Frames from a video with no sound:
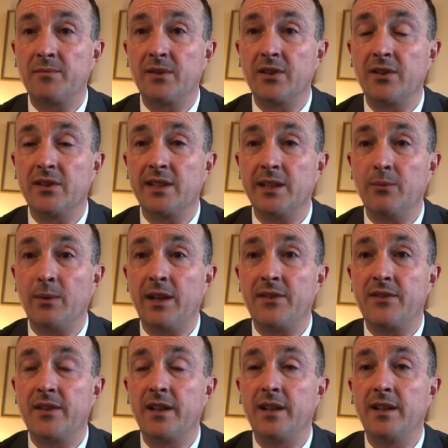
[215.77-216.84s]
because he
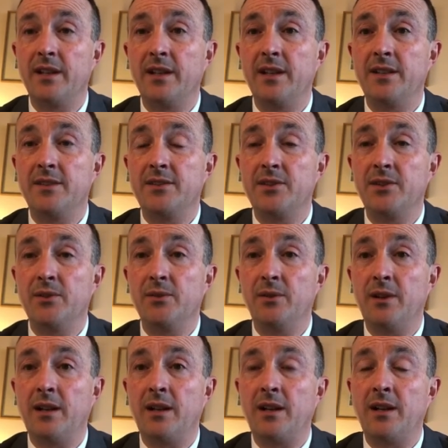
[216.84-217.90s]
went into